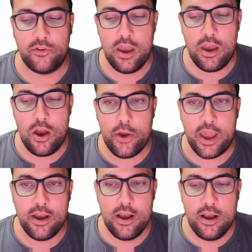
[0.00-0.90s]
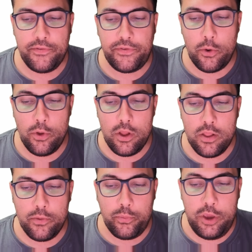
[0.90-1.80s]
Okay, so
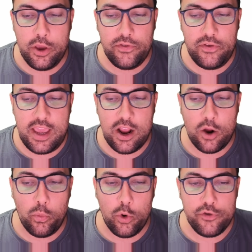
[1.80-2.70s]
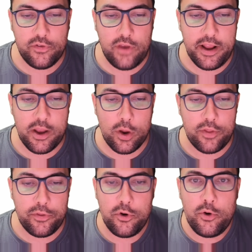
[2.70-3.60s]
you can see here, we're just kind of going
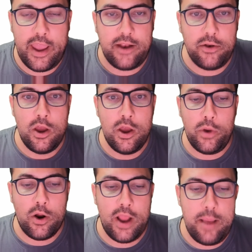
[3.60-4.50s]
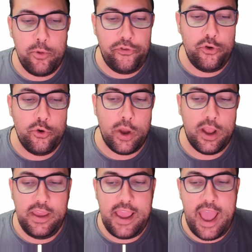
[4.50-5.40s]
through and we are able to
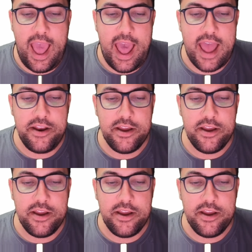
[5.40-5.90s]
quickly add